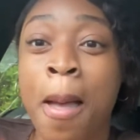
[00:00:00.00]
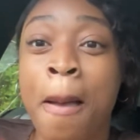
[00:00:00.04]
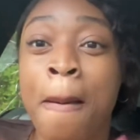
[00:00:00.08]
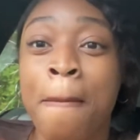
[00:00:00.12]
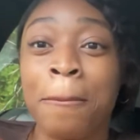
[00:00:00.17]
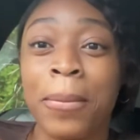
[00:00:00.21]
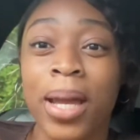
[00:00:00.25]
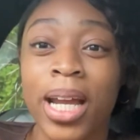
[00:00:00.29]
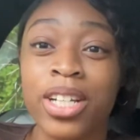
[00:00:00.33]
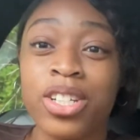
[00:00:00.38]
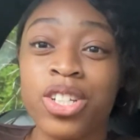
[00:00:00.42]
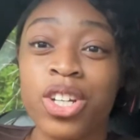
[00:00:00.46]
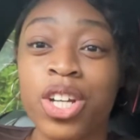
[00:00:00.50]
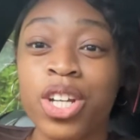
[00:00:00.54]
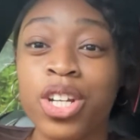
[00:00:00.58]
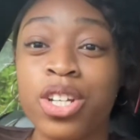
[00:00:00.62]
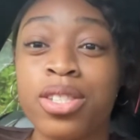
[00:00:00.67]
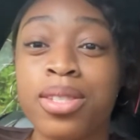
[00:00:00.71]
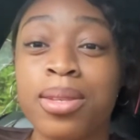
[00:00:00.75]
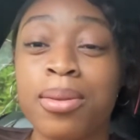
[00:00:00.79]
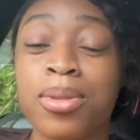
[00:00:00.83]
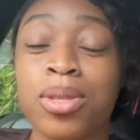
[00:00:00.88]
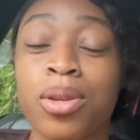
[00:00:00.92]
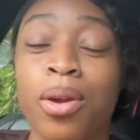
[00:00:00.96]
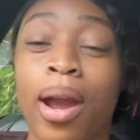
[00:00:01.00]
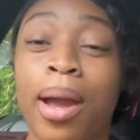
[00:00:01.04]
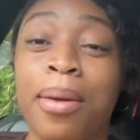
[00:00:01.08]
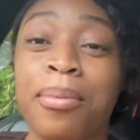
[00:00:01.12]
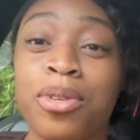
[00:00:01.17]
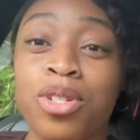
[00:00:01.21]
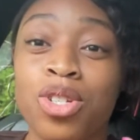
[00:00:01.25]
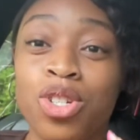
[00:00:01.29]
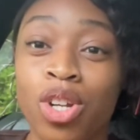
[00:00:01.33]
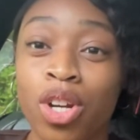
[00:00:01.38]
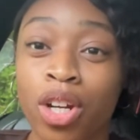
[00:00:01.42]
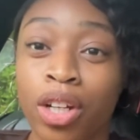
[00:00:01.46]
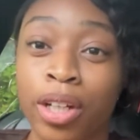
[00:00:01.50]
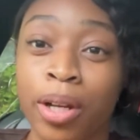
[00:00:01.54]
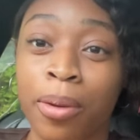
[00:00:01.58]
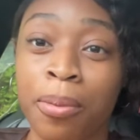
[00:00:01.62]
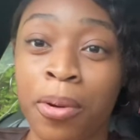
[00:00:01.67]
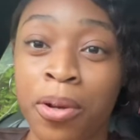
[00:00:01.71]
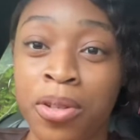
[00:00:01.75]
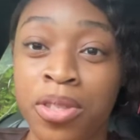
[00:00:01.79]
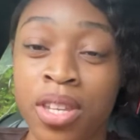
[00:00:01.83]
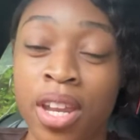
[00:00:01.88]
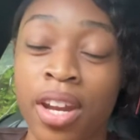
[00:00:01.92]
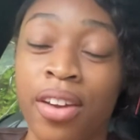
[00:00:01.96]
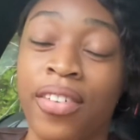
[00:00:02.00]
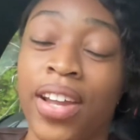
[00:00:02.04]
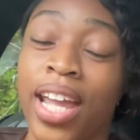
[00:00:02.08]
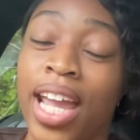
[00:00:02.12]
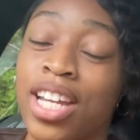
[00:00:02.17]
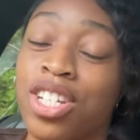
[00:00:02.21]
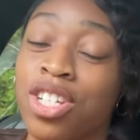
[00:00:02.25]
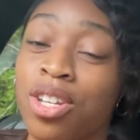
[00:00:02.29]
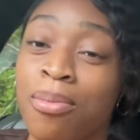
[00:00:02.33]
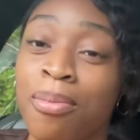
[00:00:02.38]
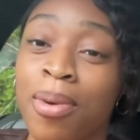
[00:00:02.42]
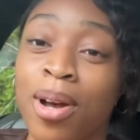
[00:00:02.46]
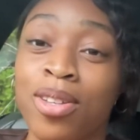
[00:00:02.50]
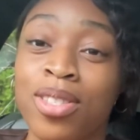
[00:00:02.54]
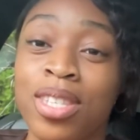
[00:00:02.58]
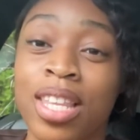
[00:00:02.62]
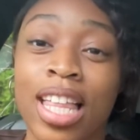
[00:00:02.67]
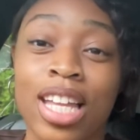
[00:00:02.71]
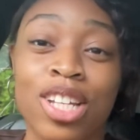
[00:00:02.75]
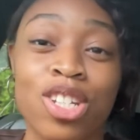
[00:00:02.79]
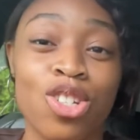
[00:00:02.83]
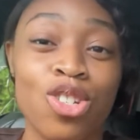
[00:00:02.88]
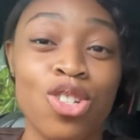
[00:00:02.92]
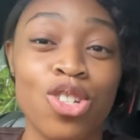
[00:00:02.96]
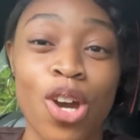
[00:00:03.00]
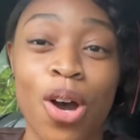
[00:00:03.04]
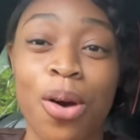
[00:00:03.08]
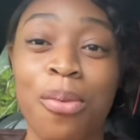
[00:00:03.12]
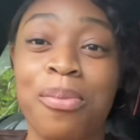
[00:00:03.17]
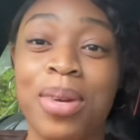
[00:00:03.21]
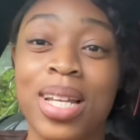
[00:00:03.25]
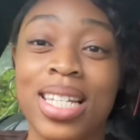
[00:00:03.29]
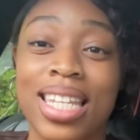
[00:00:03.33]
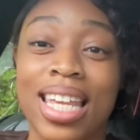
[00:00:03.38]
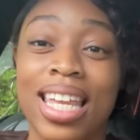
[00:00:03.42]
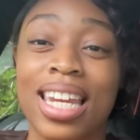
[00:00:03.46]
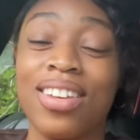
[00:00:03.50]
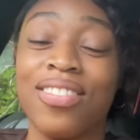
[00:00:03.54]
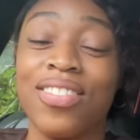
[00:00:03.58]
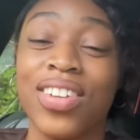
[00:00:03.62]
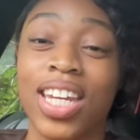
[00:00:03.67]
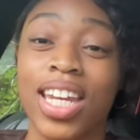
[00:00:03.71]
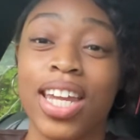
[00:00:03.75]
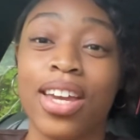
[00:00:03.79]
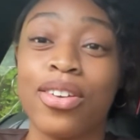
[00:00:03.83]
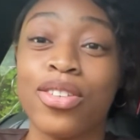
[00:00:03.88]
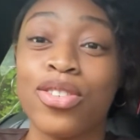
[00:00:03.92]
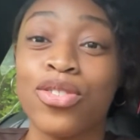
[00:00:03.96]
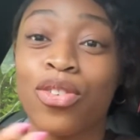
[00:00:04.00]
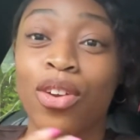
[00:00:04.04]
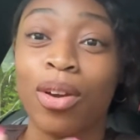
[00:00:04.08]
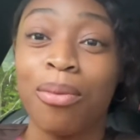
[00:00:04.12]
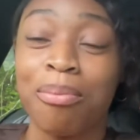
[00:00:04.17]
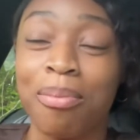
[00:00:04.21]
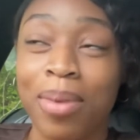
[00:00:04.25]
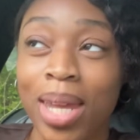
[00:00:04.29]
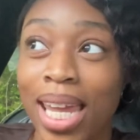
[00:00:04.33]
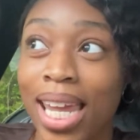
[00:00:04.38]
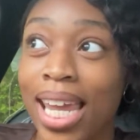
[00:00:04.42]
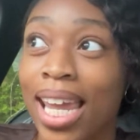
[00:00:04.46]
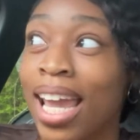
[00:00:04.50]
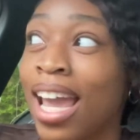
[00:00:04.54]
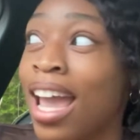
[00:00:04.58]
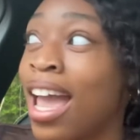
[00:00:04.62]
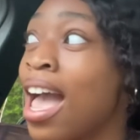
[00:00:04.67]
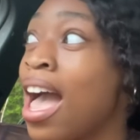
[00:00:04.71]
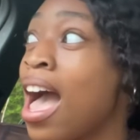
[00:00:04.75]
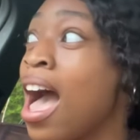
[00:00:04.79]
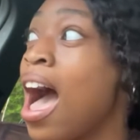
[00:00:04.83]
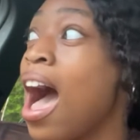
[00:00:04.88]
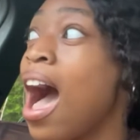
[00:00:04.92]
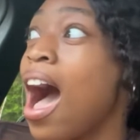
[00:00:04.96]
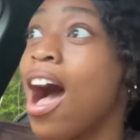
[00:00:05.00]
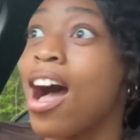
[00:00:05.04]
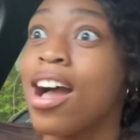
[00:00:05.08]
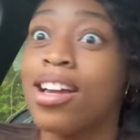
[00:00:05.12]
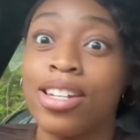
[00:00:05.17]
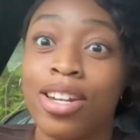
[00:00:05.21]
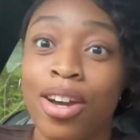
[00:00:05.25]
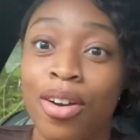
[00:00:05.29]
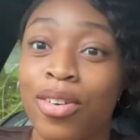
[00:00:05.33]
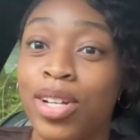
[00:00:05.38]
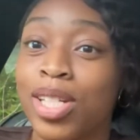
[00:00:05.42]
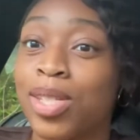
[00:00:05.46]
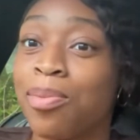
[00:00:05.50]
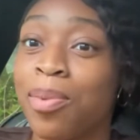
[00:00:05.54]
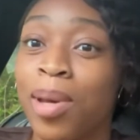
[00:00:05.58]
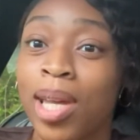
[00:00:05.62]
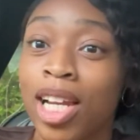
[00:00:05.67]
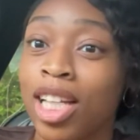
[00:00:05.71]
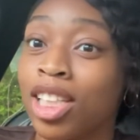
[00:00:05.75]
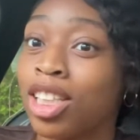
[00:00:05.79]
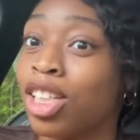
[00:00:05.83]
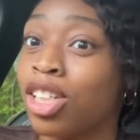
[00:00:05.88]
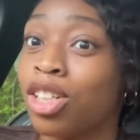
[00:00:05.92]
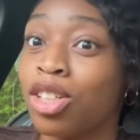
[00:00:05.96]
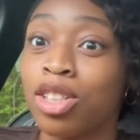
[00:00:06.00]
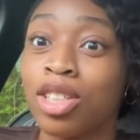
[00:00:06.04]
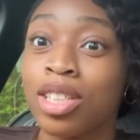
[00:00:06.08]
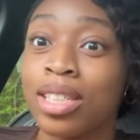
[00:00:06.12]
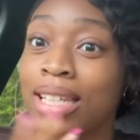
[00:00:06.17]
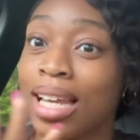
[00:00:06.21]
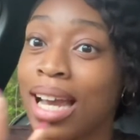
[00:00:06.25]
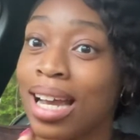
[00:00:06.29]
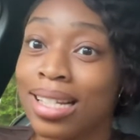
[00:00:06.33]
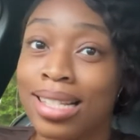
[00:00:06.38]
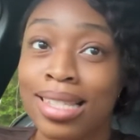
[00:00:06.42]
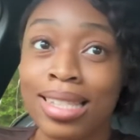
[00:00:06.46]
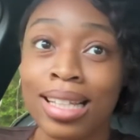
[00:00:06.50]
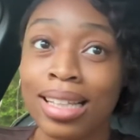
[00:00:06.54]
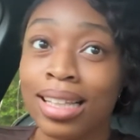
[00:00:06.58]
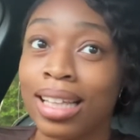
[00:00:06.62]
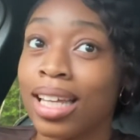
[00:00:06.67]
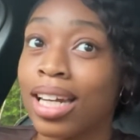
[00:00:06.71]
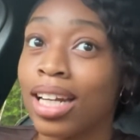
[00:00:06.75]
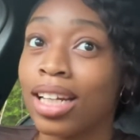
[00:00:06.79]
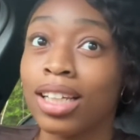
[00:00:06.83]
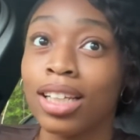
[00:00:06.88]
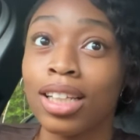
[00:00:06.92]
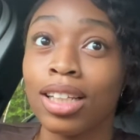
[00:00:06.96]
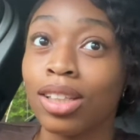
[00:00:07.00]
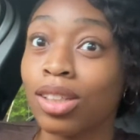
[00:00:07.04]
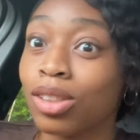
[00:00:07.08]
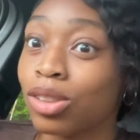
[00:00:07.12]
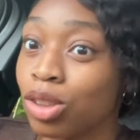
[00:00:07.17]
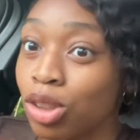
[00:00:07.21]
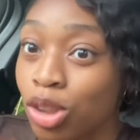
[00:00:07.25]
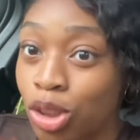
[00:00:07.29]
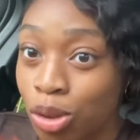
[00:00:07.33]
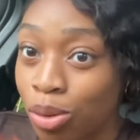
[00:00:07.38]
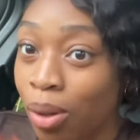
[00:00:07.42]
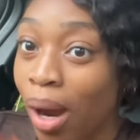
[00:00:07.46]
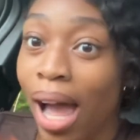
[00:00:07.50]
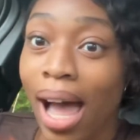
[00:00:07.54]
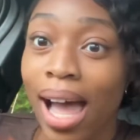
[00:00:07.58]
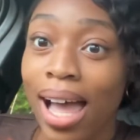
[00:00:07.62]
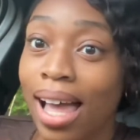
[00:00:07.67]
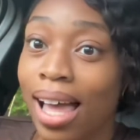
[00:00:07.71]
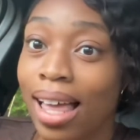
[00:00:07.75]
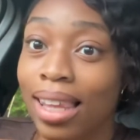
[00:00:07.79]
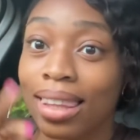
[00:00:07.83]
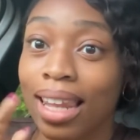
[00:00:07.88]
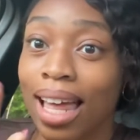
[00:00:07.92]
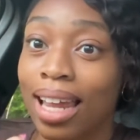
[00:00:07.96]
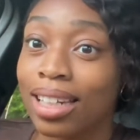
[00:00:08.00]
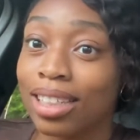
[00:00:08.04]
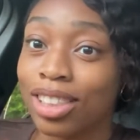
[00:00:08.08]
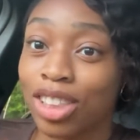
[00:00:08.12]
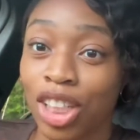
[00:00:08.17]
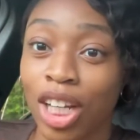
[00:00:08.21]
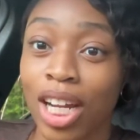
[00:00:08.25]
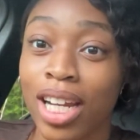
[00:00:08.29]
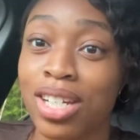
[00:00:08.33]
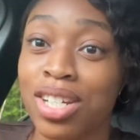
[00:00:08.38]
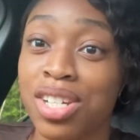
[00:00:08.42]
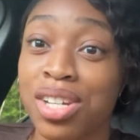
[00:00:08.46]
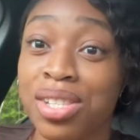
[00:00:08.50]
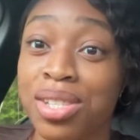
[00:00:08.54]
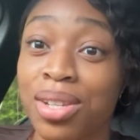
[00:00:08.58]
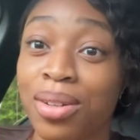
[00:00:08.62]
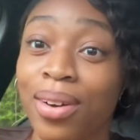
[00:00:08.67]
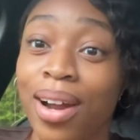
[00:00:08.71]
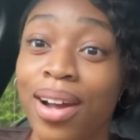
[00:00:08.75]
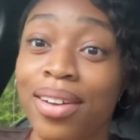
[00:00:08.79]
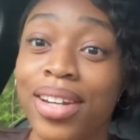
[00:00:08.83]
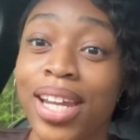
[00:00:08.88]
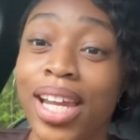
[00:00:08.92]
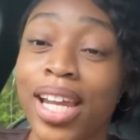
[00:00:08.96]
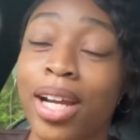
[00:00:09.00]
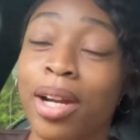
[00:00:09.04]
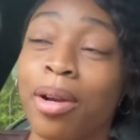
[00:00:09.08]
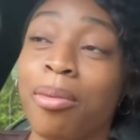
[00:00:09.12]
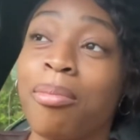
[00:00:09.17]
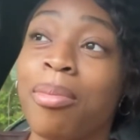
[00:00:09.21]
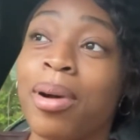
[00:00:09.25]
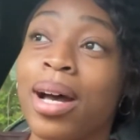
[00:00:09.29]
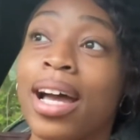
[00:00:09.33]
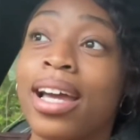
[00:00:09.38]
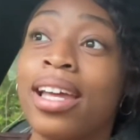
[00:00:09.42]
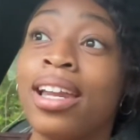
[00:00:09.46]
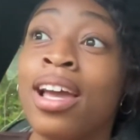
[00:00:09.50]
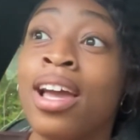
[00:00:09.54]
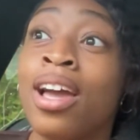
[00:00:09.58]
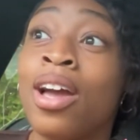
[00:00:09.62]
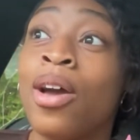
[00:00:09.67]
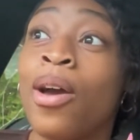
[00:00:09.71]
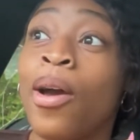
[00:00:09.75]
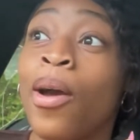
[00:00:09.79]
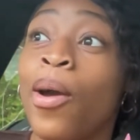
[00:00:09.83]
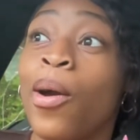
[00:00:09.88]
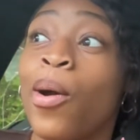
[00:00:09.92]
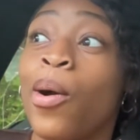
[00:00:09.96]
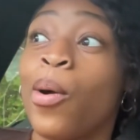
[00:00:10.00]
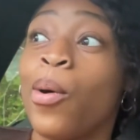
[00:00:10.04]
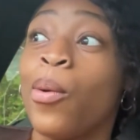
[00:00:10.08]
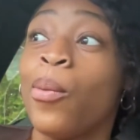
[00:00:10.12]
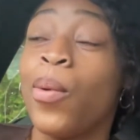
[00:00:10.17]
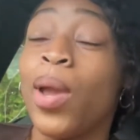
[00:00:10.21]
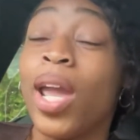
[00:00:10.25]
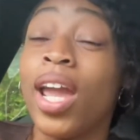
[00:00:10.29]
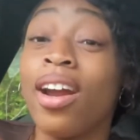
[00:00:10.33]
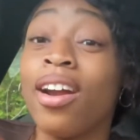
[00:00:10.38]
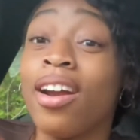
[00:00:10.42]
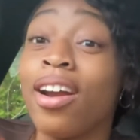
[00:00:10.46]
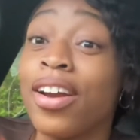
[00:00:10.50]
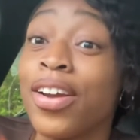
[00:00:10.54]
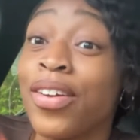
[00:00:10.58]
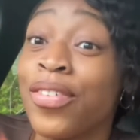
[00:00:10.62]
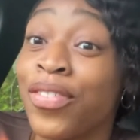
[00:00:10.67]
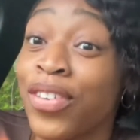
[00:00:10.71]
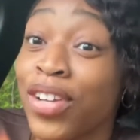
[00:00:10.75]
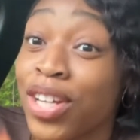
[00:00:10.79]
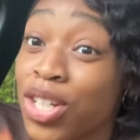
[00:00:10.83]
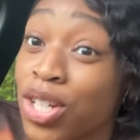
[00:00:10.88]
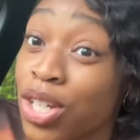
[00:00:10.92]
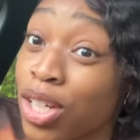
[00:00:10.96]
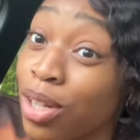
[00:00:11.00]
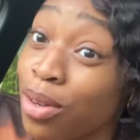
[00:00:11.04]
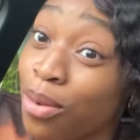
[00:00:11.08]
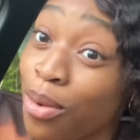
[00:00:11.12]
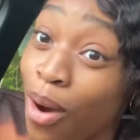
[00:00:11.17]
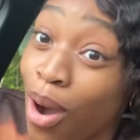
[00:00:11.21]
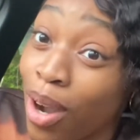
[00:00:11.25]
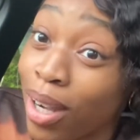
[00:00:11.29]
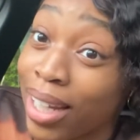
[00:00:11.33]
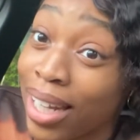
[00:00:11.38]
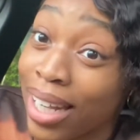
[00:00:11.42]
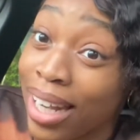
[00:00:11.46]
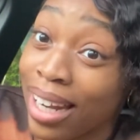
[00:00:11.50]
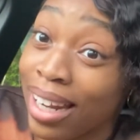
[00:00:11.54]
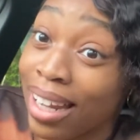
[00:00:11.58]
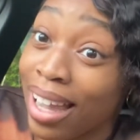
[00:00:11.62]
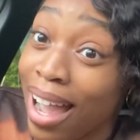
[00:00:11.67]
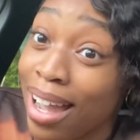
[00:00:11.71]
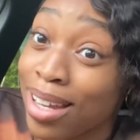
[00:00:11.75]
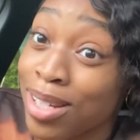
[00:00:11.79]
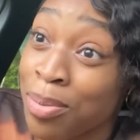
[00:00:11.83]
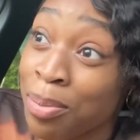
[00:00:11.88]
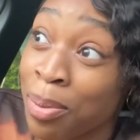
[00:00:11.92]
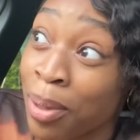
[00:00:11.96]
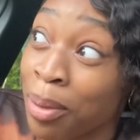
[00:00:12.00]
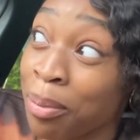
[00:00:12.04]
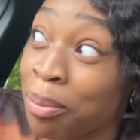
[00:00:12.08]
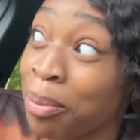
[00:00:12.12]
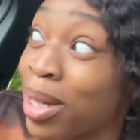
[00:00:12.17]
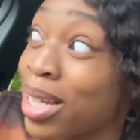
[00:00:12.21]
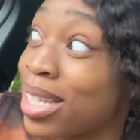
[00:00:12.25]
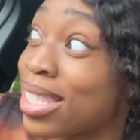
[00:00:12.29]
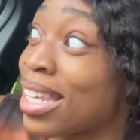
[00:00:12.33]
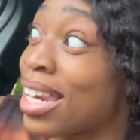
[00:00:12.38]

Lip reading: Make sure you subscribe and turn on your post notification bell so that you don't miss any videos from me. I know it's been a little desolate, a little dry, a lot of changes around here, but we are officially walking in God's purpose.